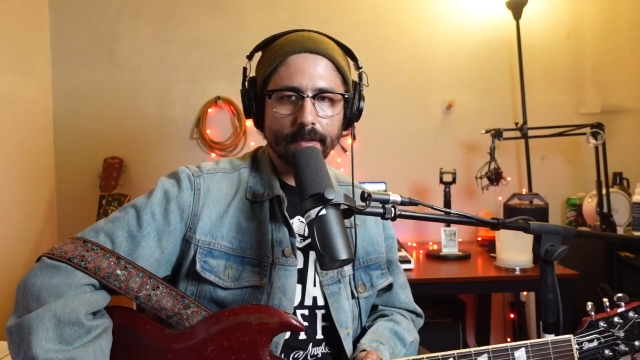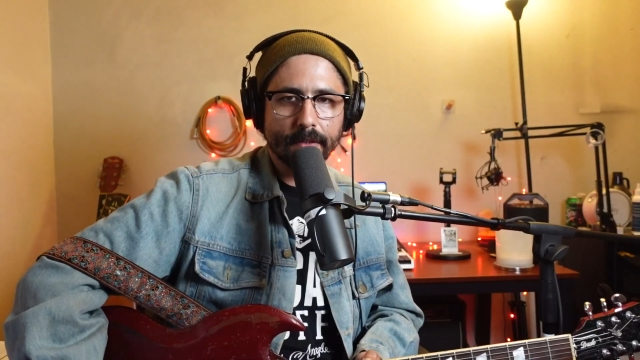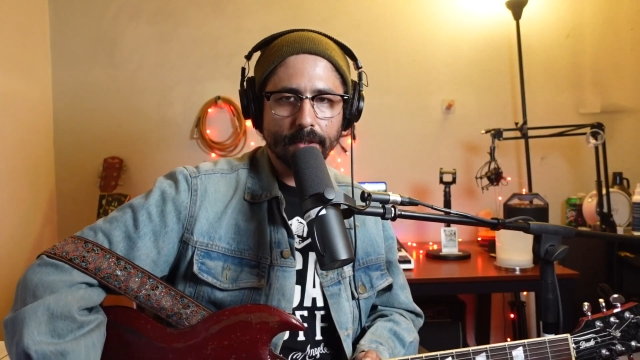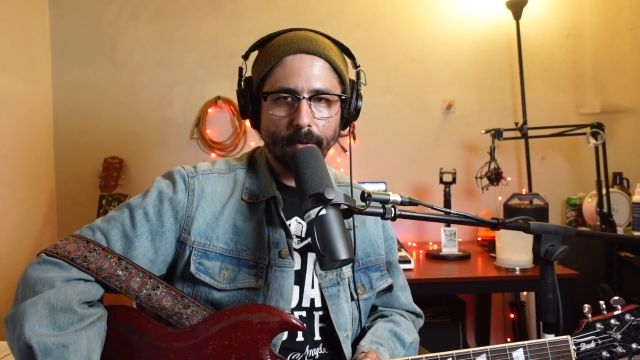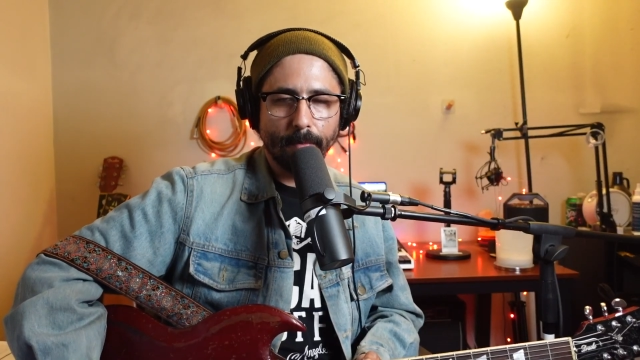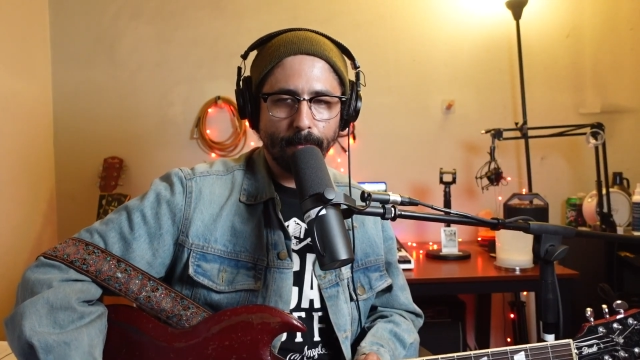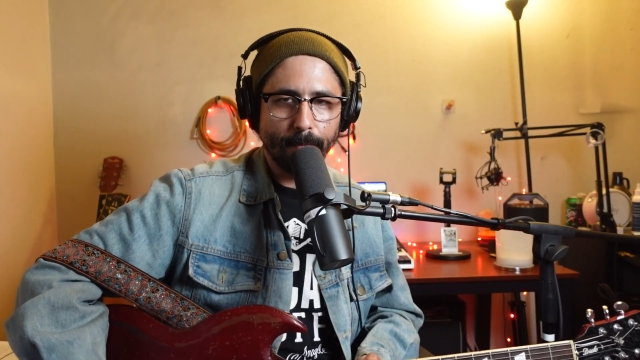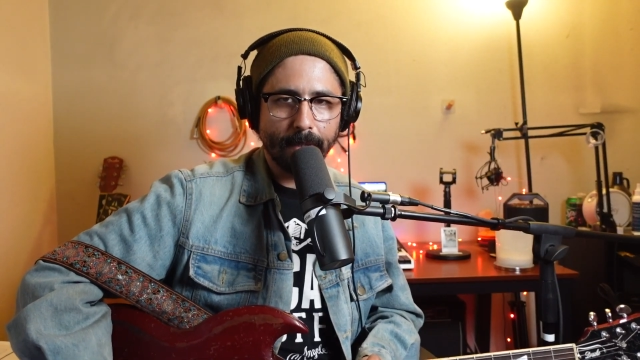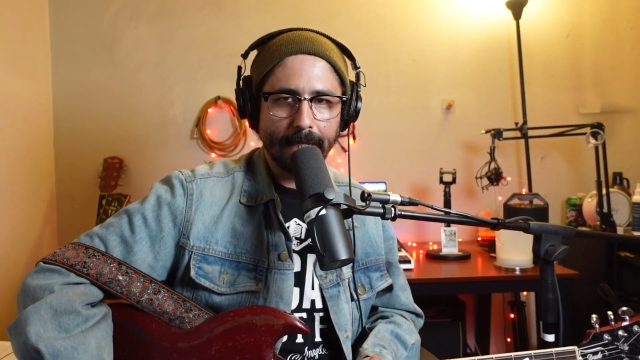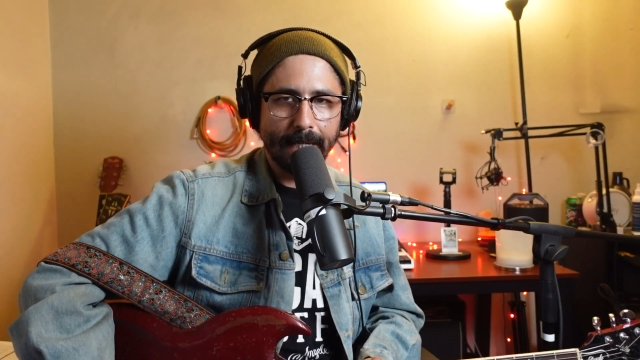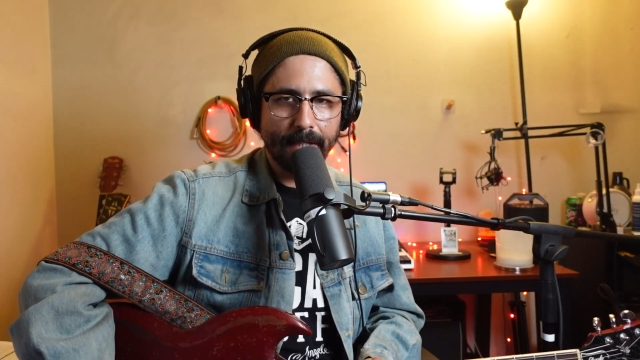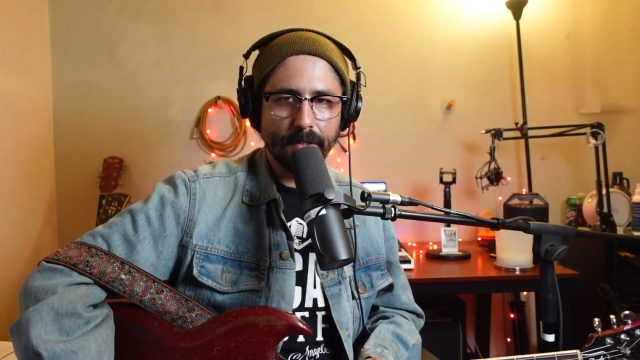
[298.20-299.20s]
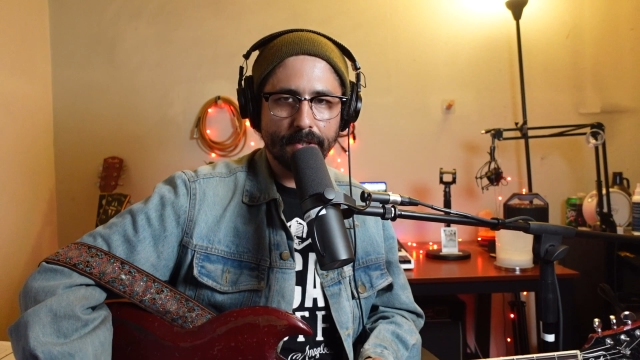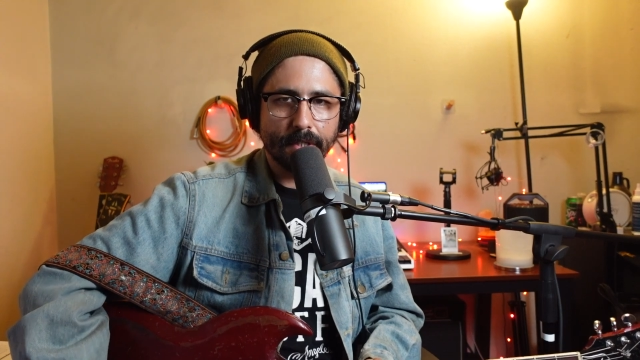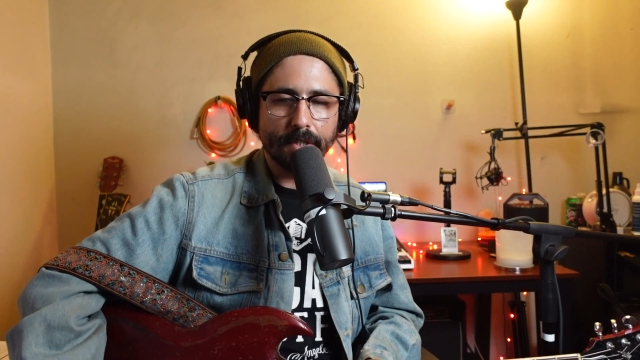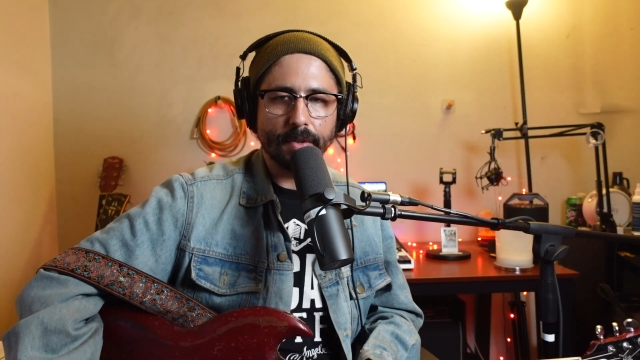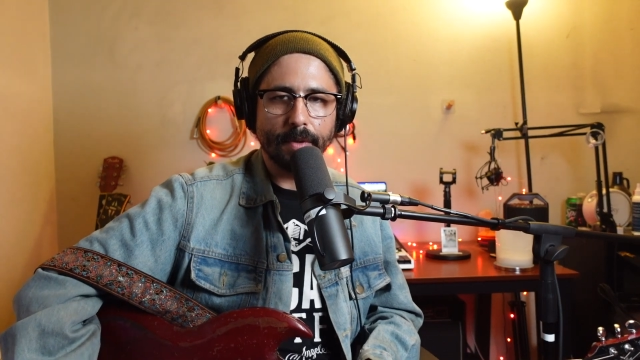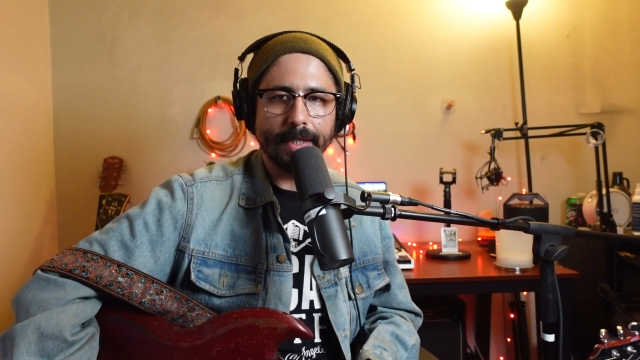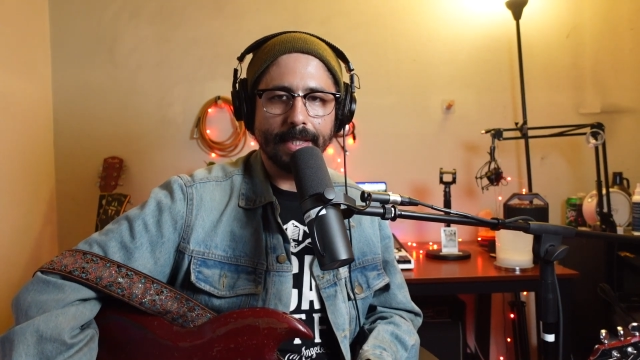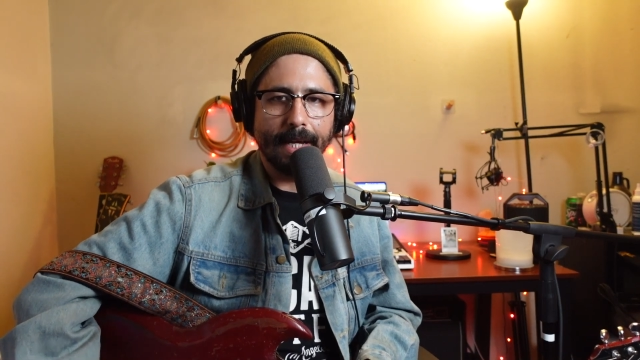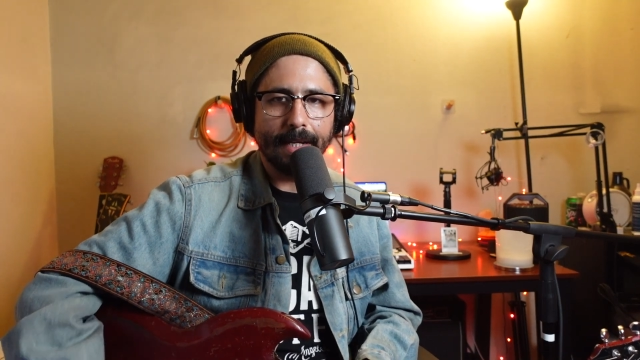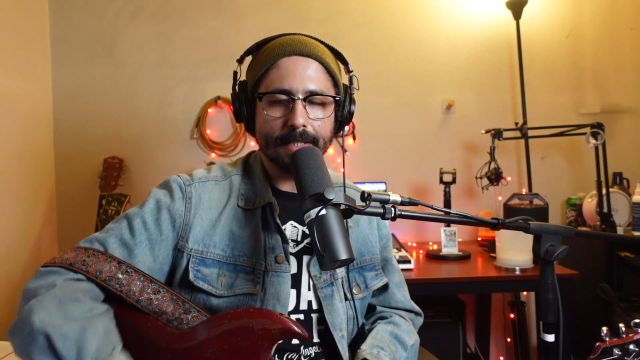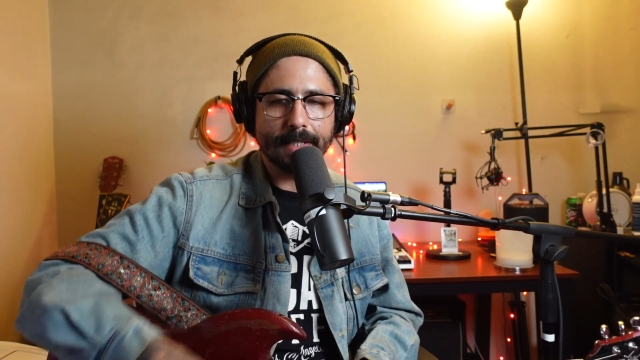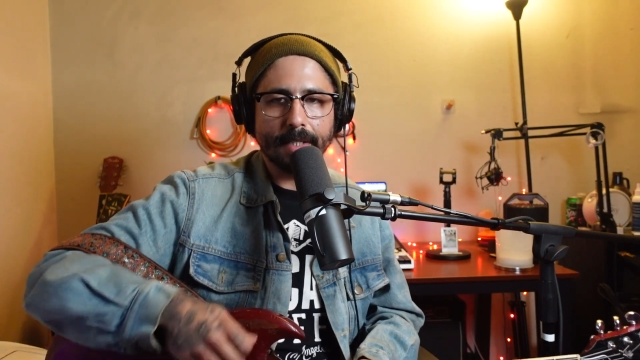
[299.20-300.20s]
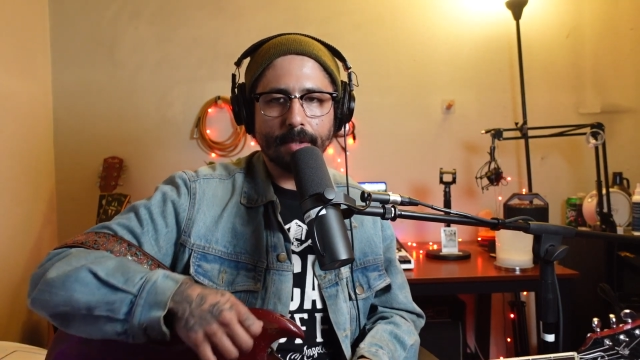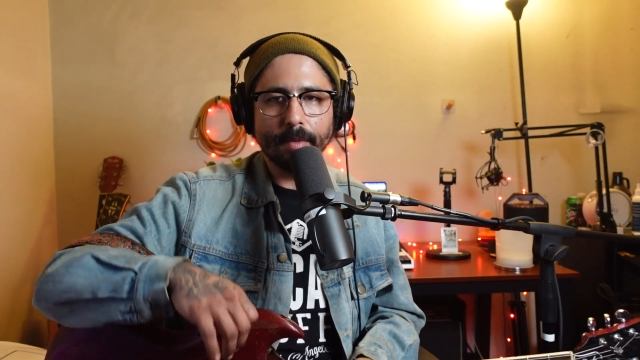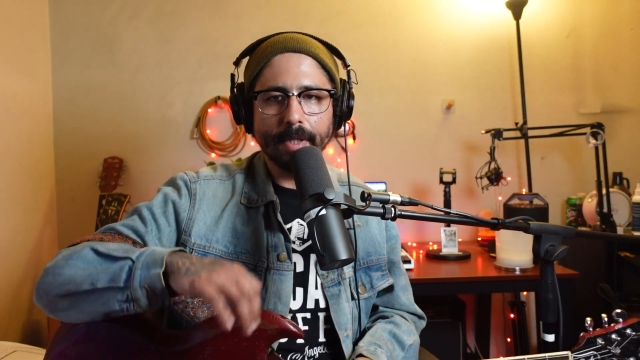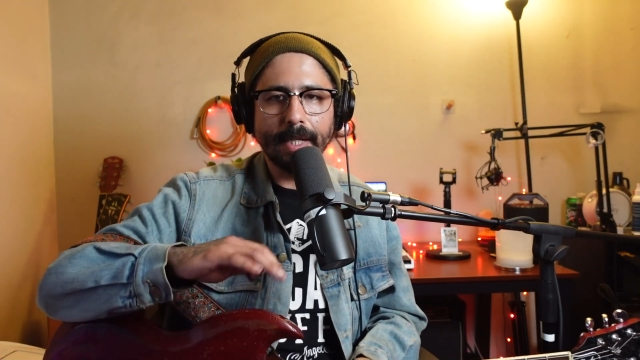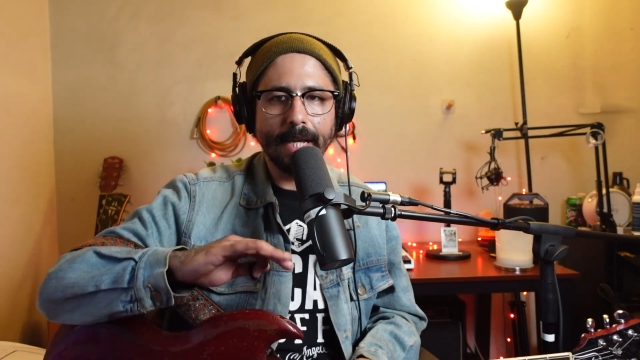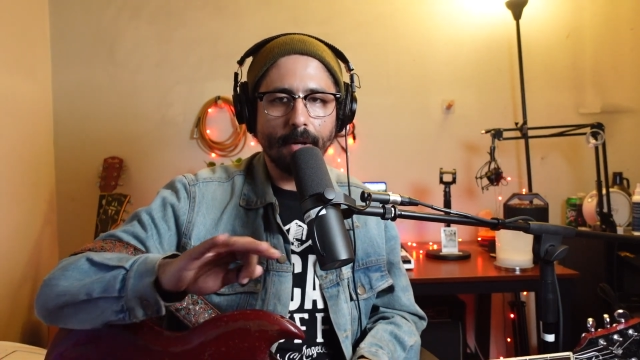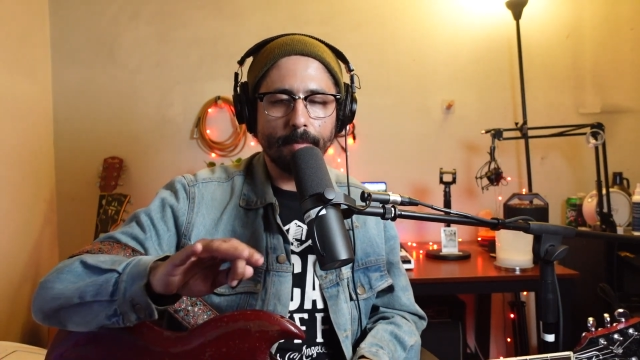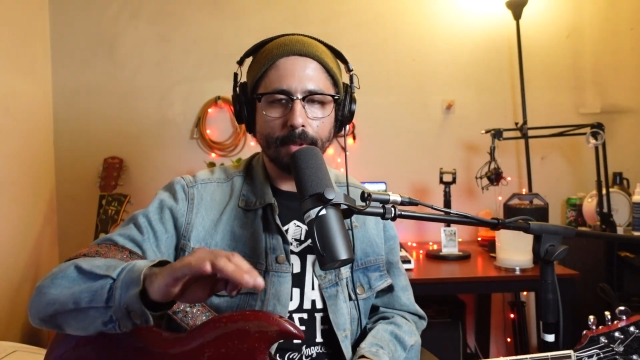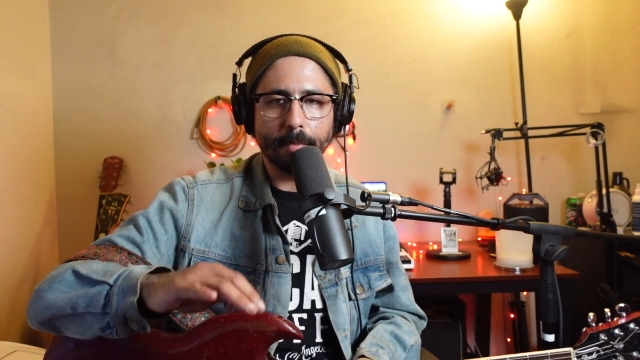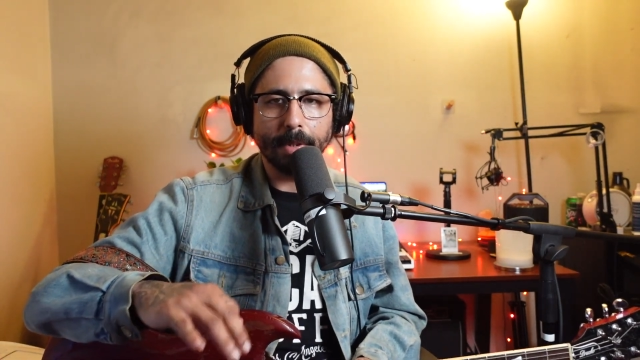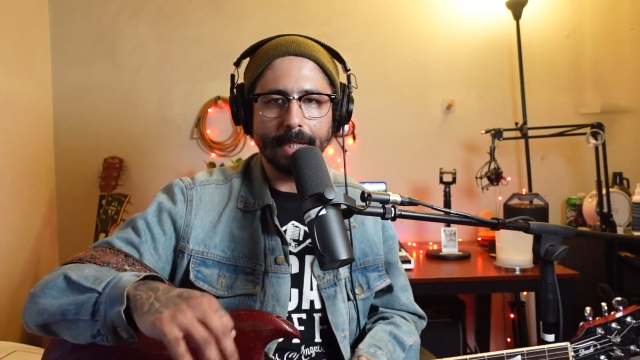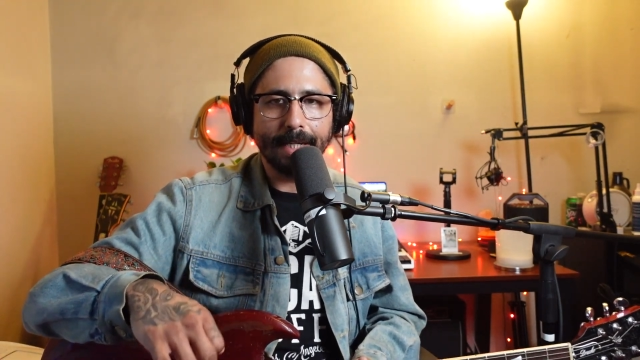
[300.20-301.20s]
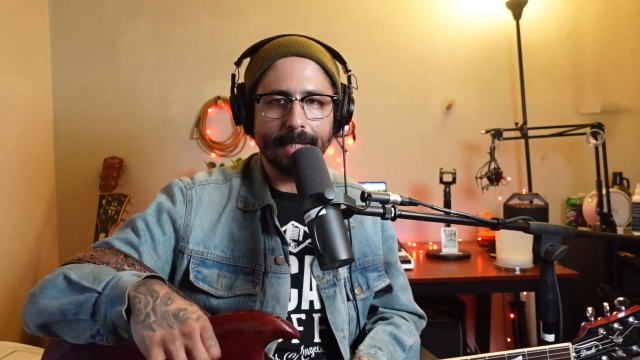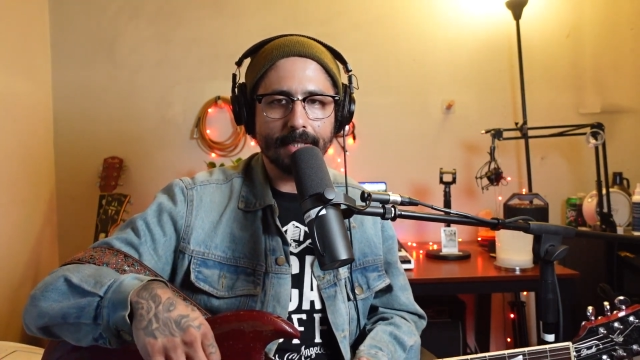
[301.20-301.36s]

So get used to doing that. It's going to really help your playing.